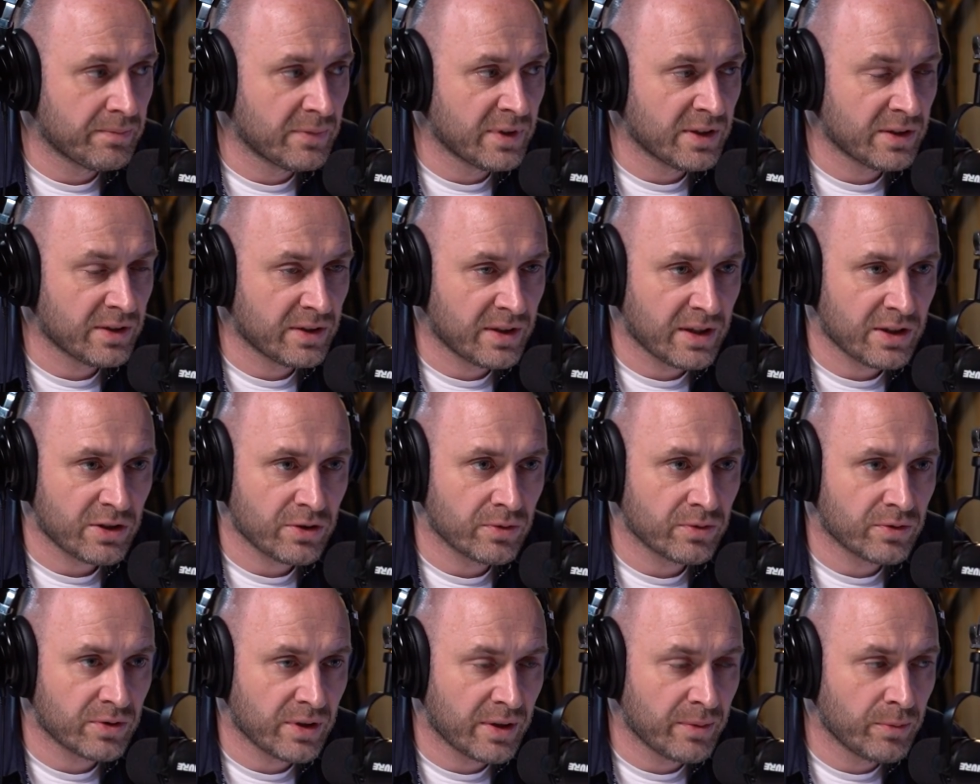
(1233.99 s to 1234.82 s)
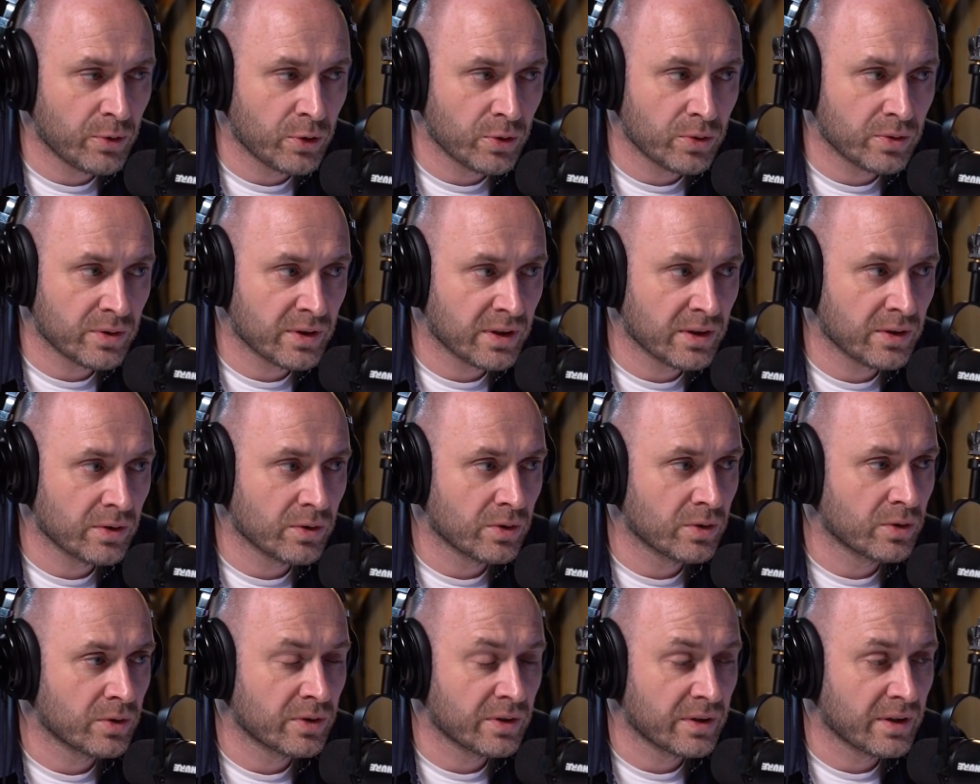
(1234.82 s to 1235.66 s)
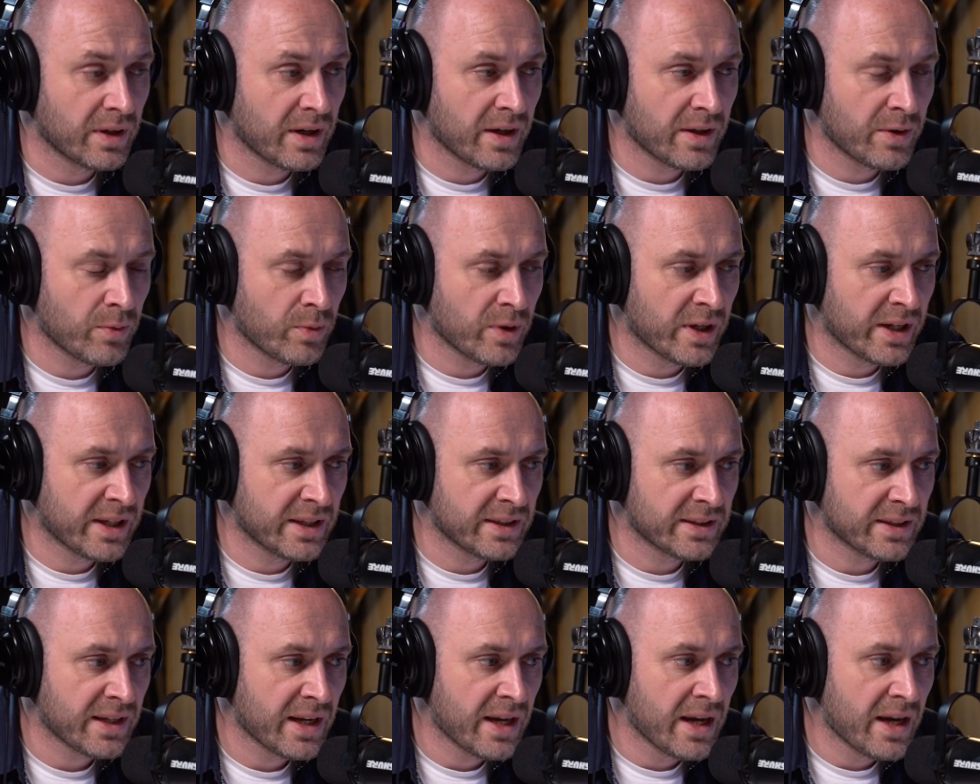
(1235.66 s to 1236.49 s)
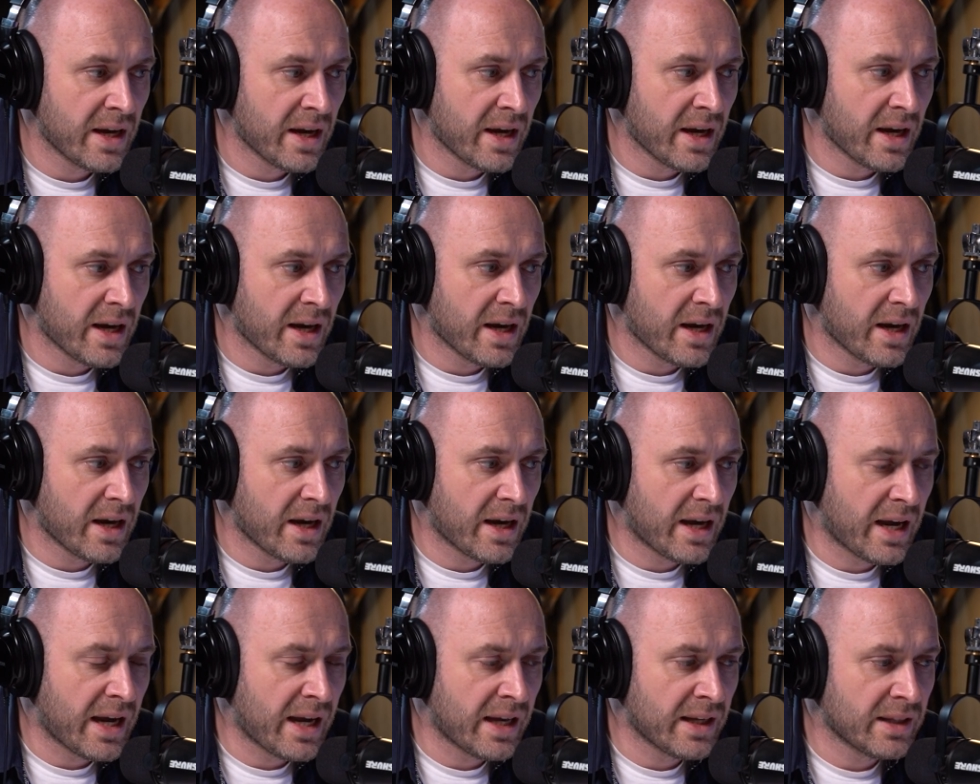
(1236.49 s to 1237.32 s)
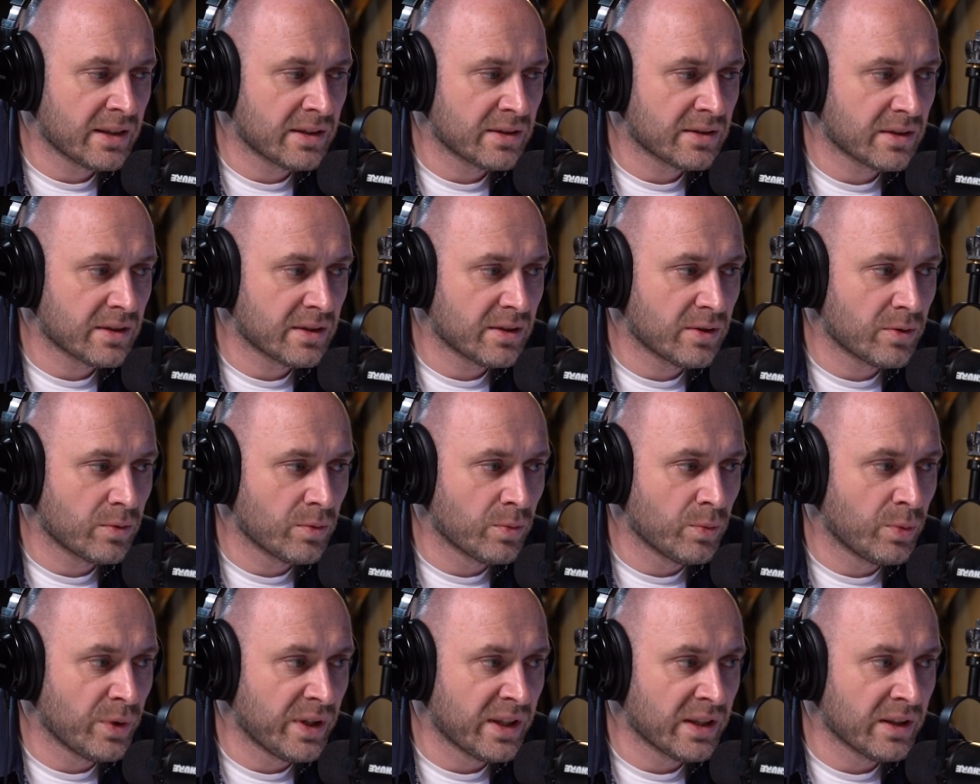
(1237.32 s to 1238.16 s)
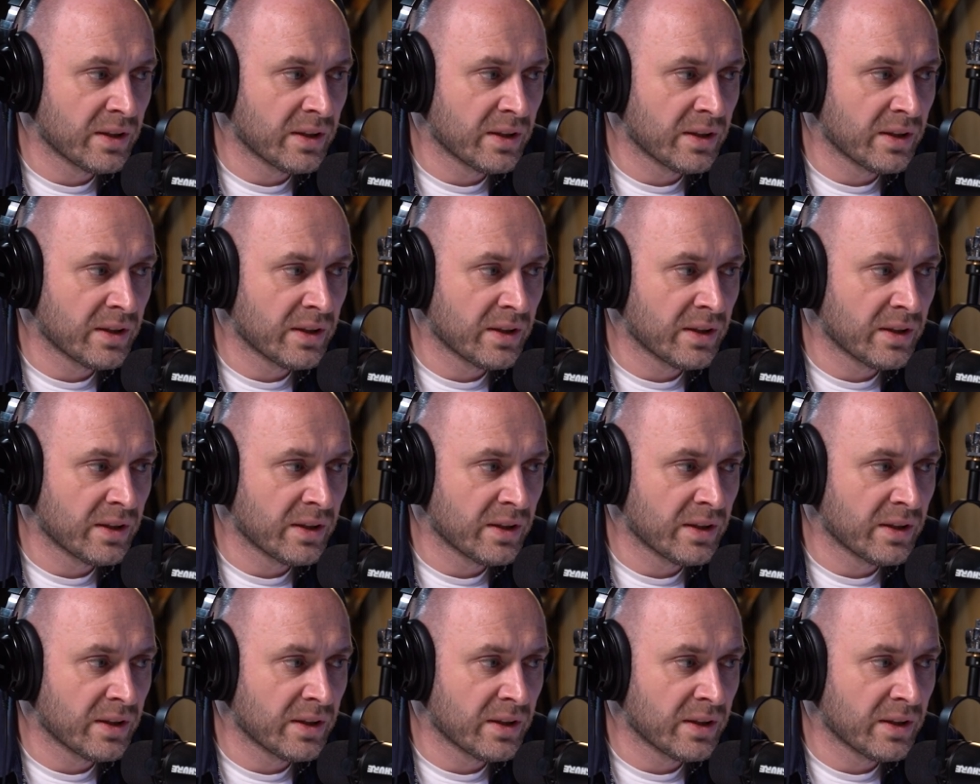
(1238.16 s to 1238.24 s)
international tribunal or otherwise, and we